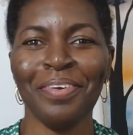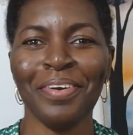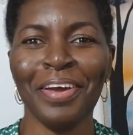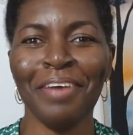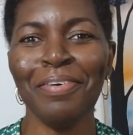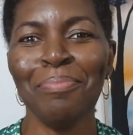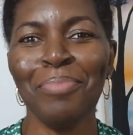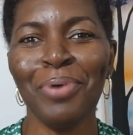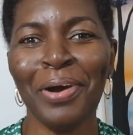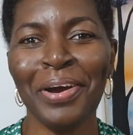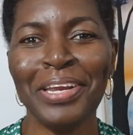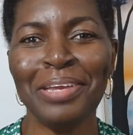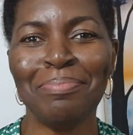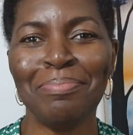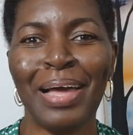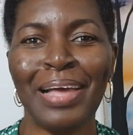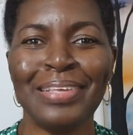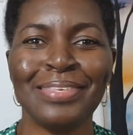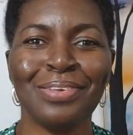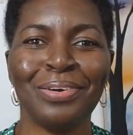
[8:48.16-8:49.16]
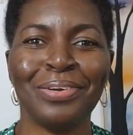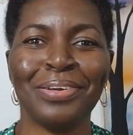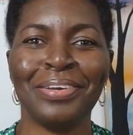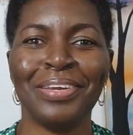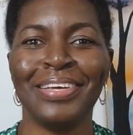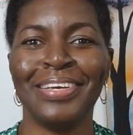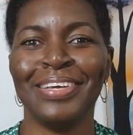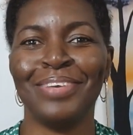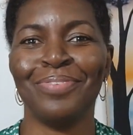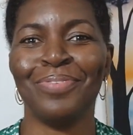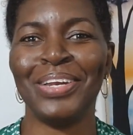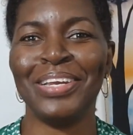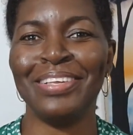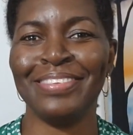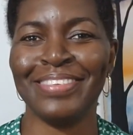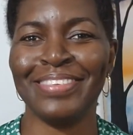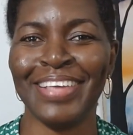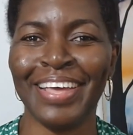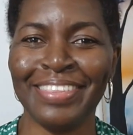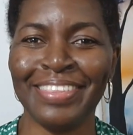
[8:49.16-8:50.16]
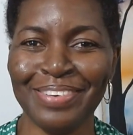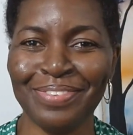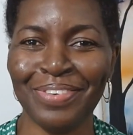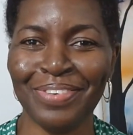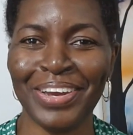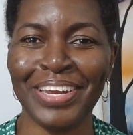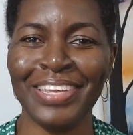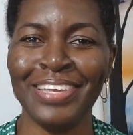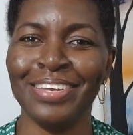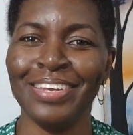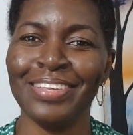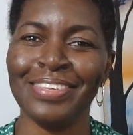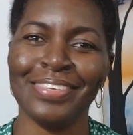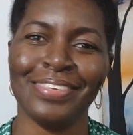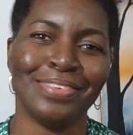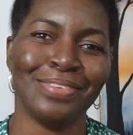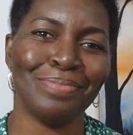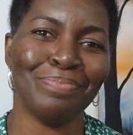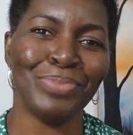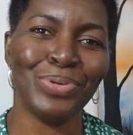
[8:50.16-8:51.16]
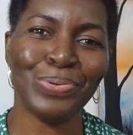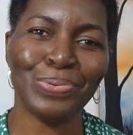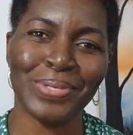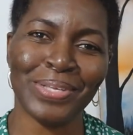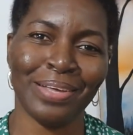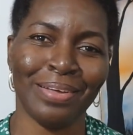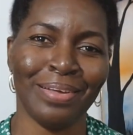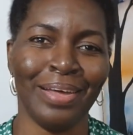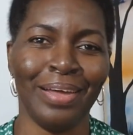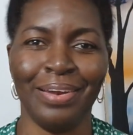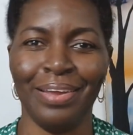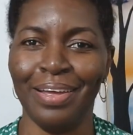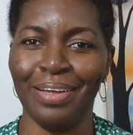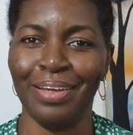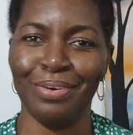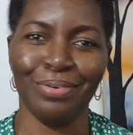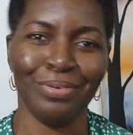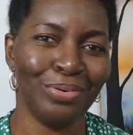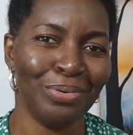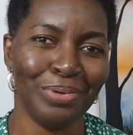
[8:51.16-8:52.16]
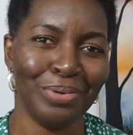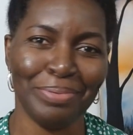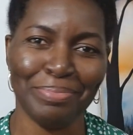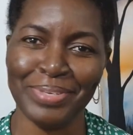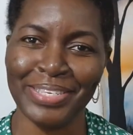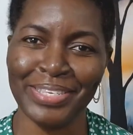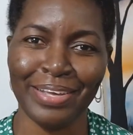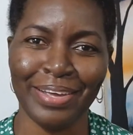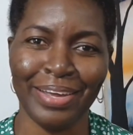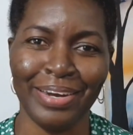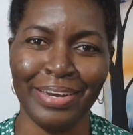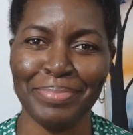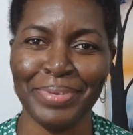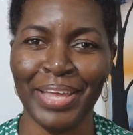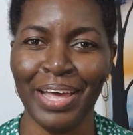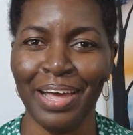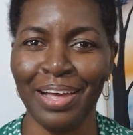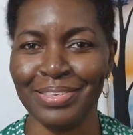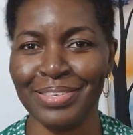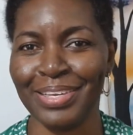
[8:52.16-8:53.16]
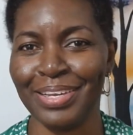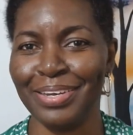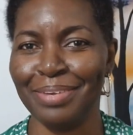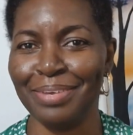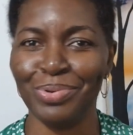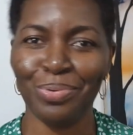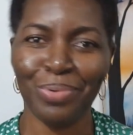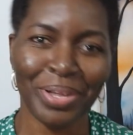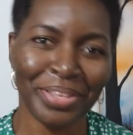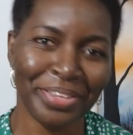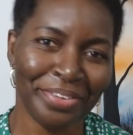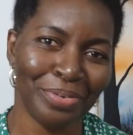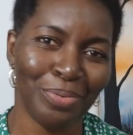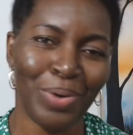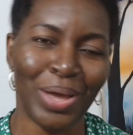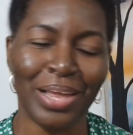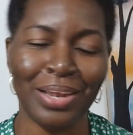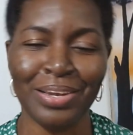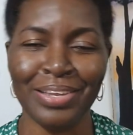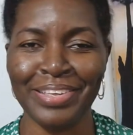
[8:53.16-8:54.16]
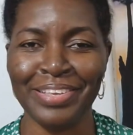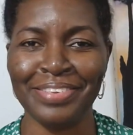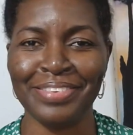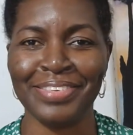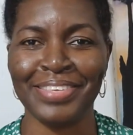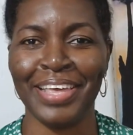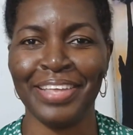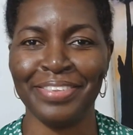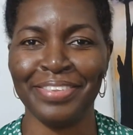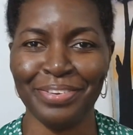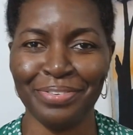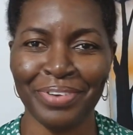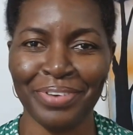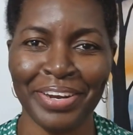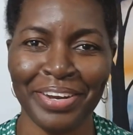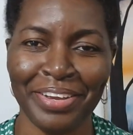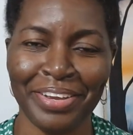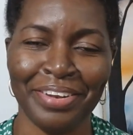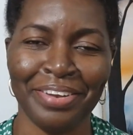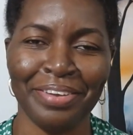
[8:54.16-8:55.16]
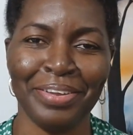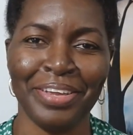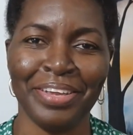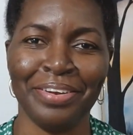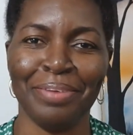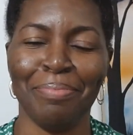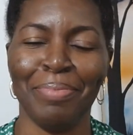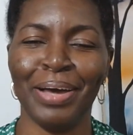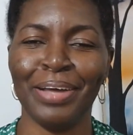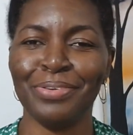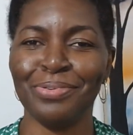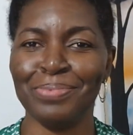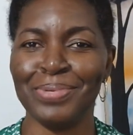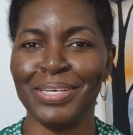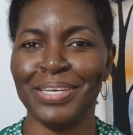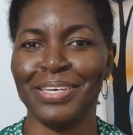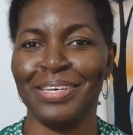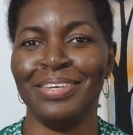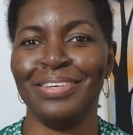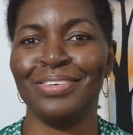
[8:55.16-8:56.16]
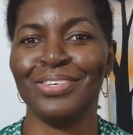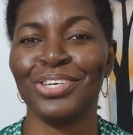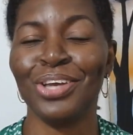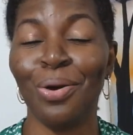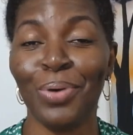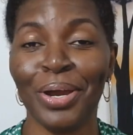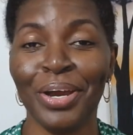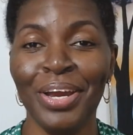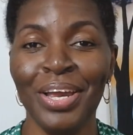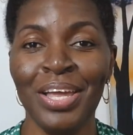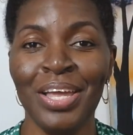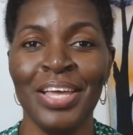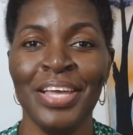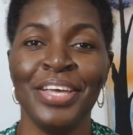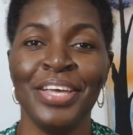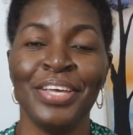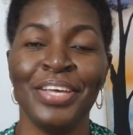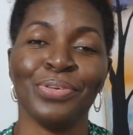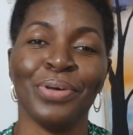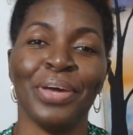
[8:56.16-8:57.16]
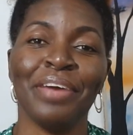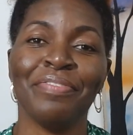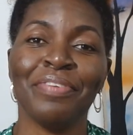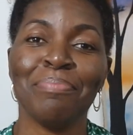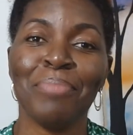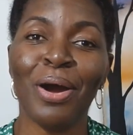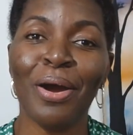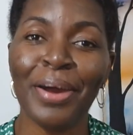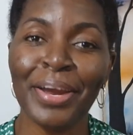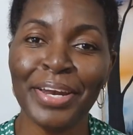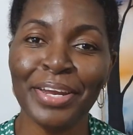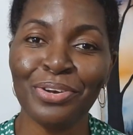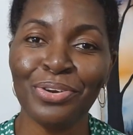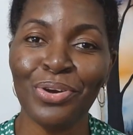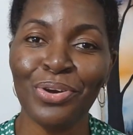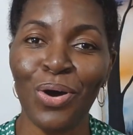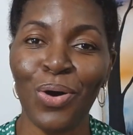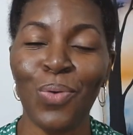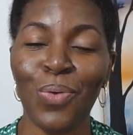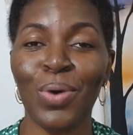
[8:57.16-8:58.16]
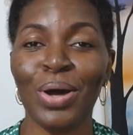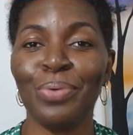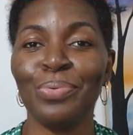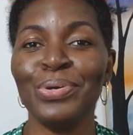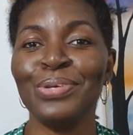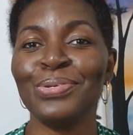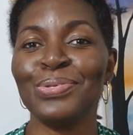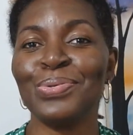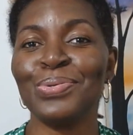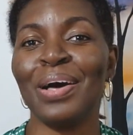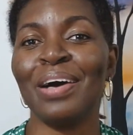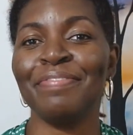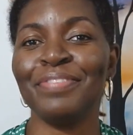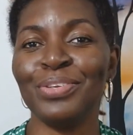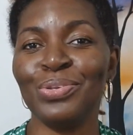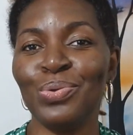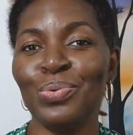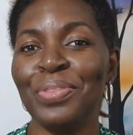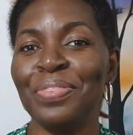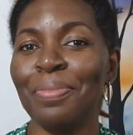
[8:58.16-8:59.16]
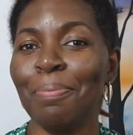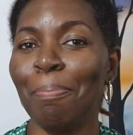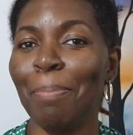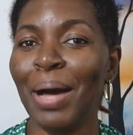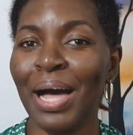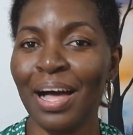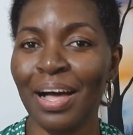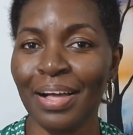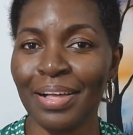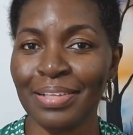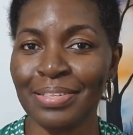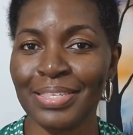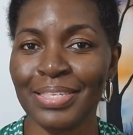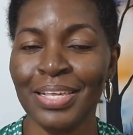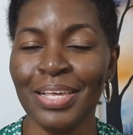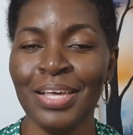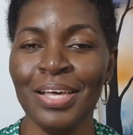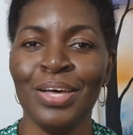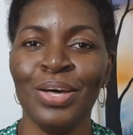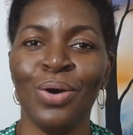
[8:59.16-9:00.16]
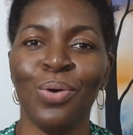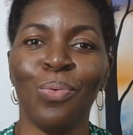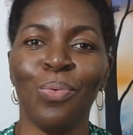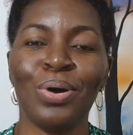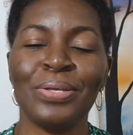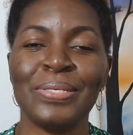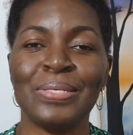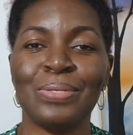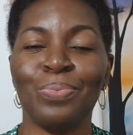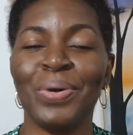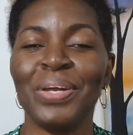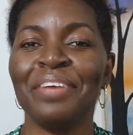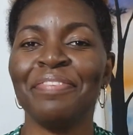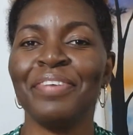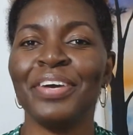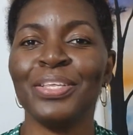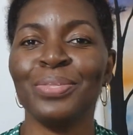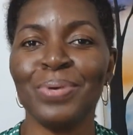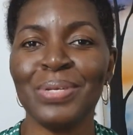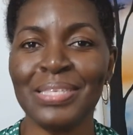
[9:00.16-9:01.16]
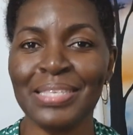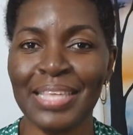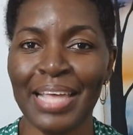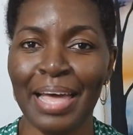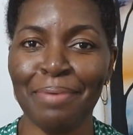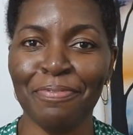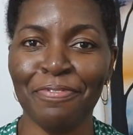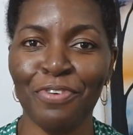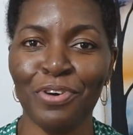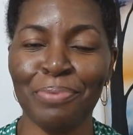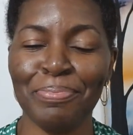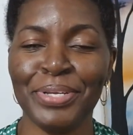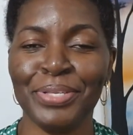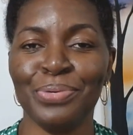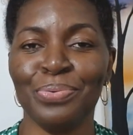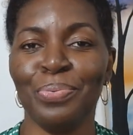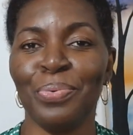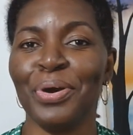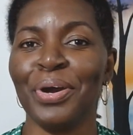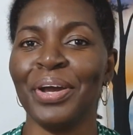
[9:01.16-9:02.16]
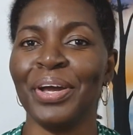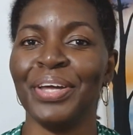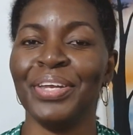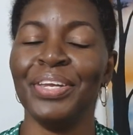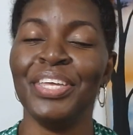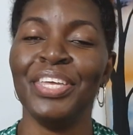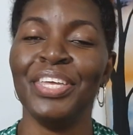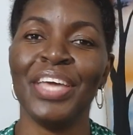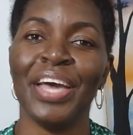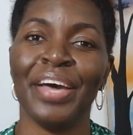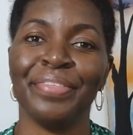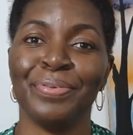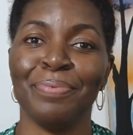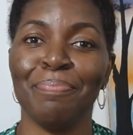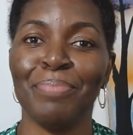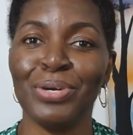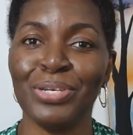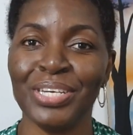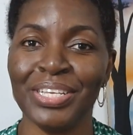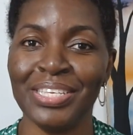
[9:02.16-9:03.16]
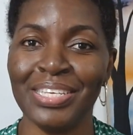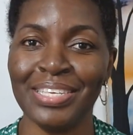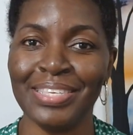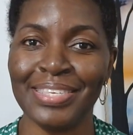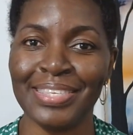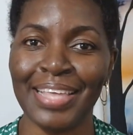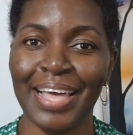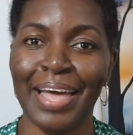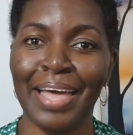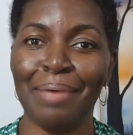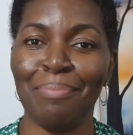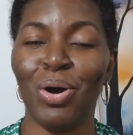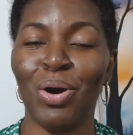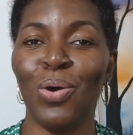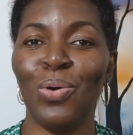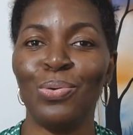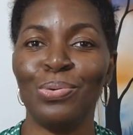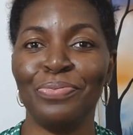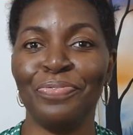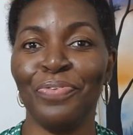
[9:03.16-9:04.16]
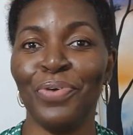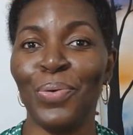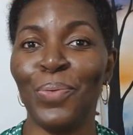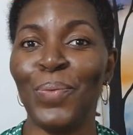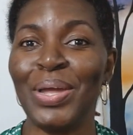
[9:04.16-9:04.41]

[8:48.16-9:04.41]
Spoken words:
every morning my son, when he's getting ready, he listens to music and I don't know, sing and he dance and he do whatever while he's getting ready in the bathroom taking his shower. So every morning now, what we used to have to do in the past was whenever it was time for me to work and he had to budget his time out for